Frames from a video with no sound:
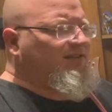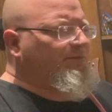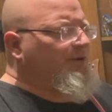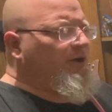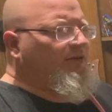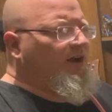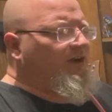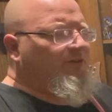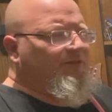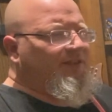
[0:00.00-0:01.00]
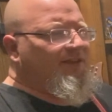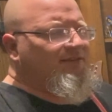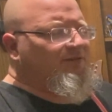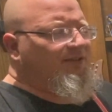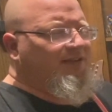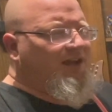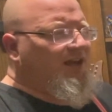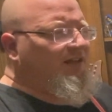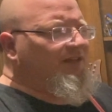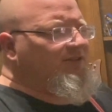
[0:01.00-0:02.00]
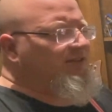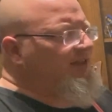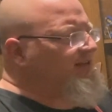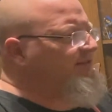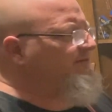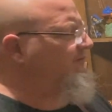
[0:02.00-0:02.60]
of punk rock on this when I was in college. Lots of